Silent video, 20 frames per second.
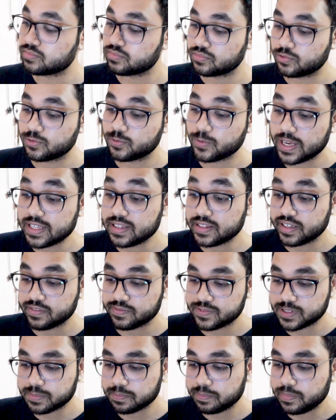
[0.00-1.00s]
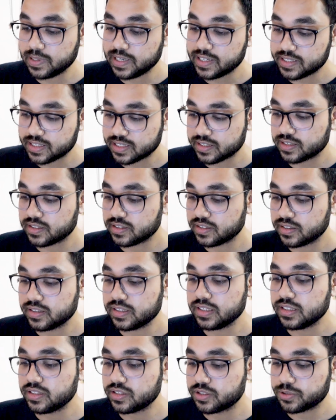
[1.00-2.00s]
well, they've split
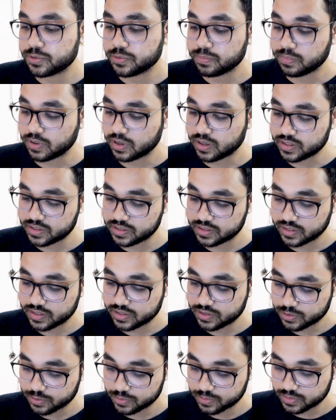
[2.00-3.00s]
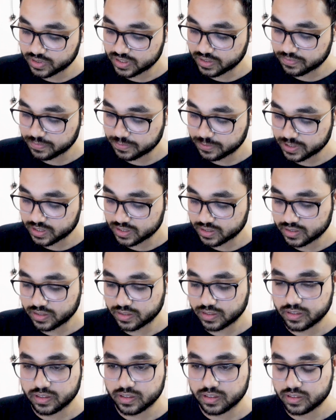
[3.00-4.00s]
these two parts into
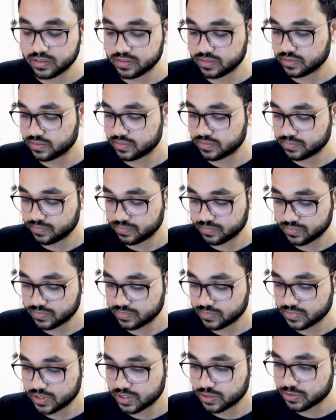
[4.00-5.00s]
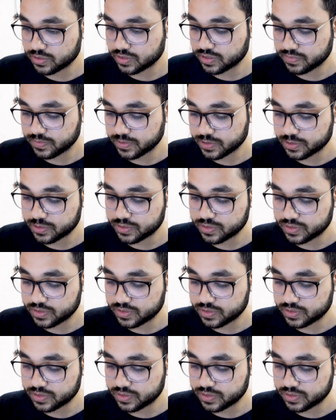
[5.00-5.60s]
different uh, into different